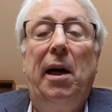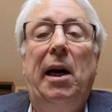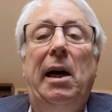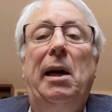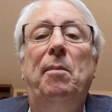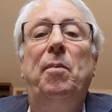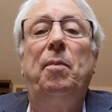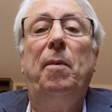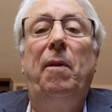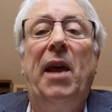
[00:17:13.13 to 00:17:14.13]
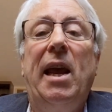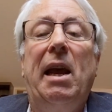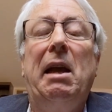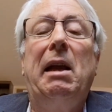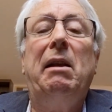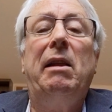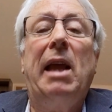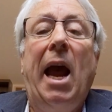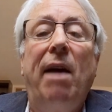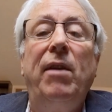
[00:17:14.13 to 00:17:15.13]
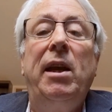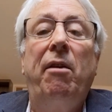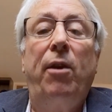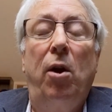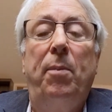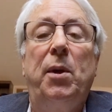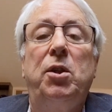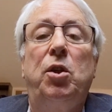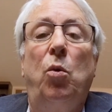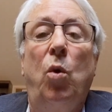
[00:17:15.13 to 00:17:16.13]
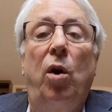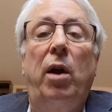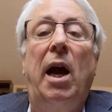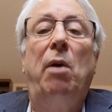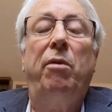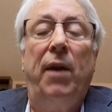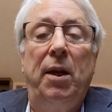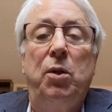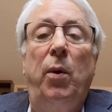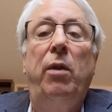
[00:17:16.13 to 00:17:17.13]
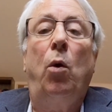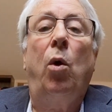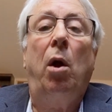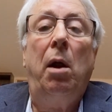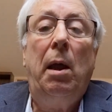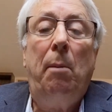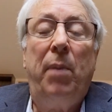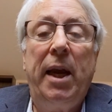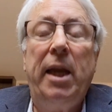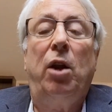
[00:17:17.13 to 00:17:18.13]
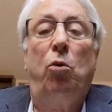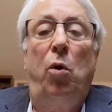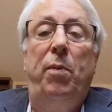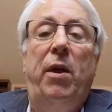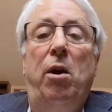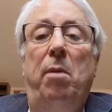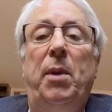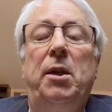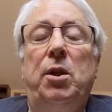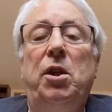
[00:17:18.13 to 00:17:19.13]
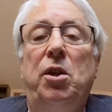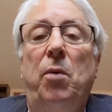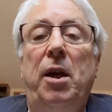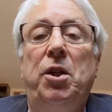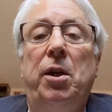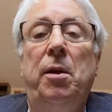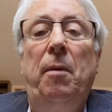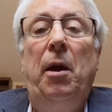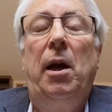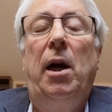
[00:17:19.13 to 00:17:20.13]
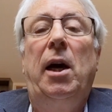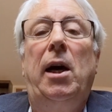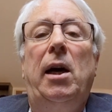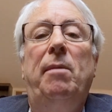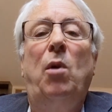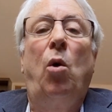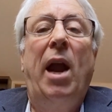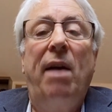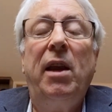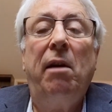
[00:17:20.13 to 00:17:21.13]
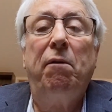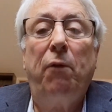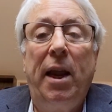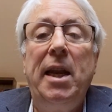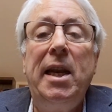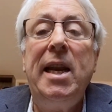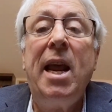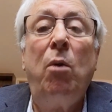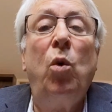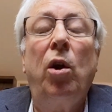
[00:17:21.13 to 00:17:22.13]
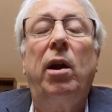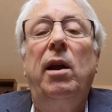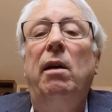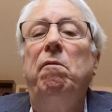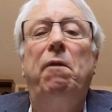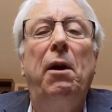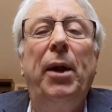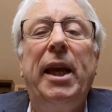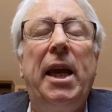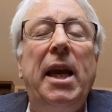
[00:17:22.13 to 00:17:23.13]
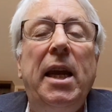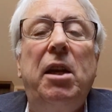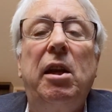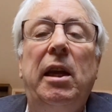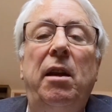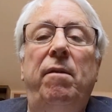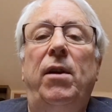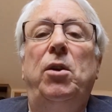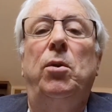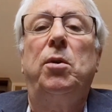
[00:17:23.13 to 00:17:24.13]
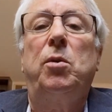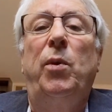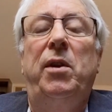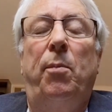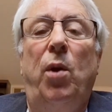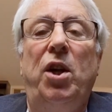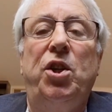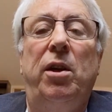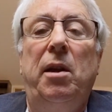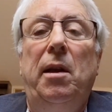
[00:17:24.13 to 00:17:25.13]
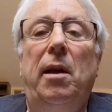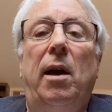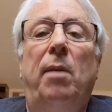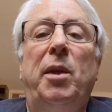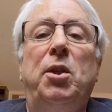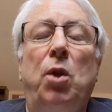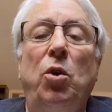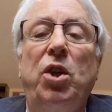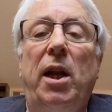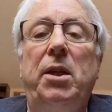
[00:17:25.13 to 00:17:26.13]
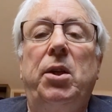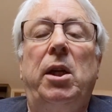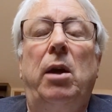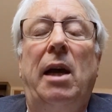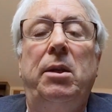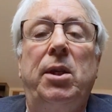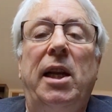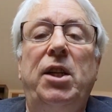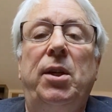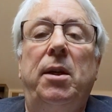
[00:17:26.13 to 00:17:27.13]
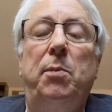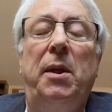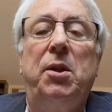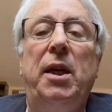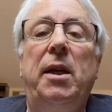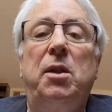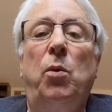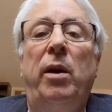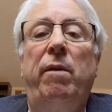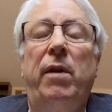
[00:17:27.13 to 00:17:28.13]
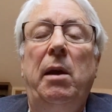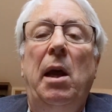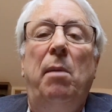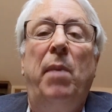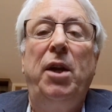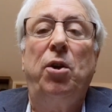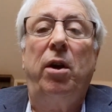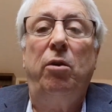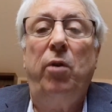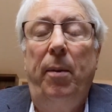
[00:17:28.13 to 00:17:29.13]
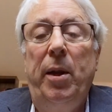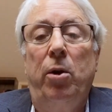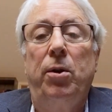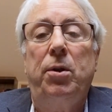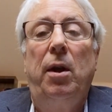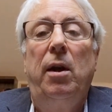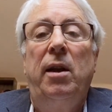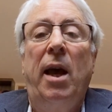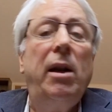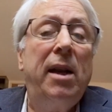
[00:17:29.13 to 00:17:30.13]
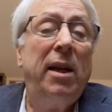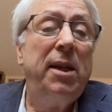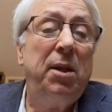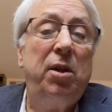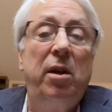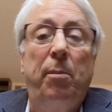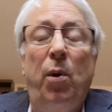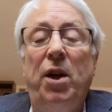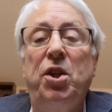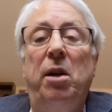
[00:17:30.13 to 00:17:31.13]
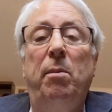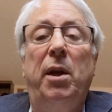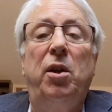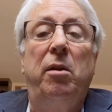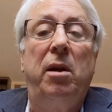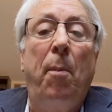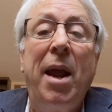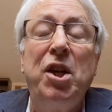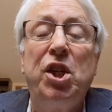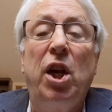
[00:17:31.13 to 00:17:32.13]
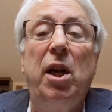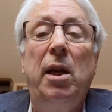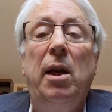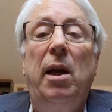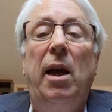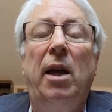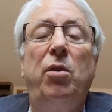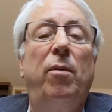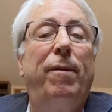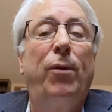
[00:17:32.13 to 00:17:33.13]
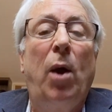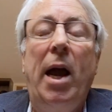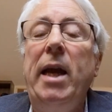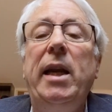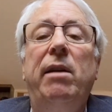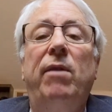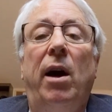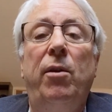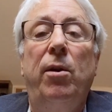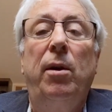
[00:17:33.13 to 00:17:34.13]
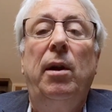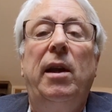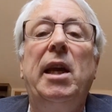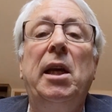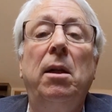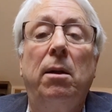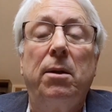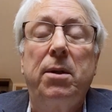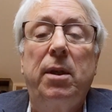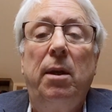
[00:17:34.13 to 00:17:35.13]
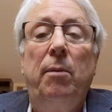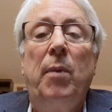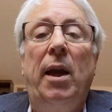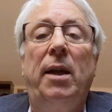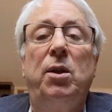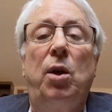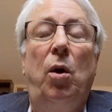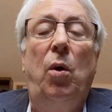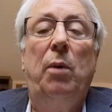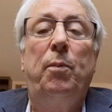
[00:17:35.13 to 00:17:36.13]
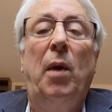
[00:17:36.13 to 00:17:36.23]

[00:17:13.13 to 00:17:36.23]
having a therapist to work out things with, or being in a group therapy situation, or having a friend network, very key to individuals with depression. I mean, social isolation has been seen as one of the major contributors, not just to depression, but to dementia and to a variety of other ills. And so,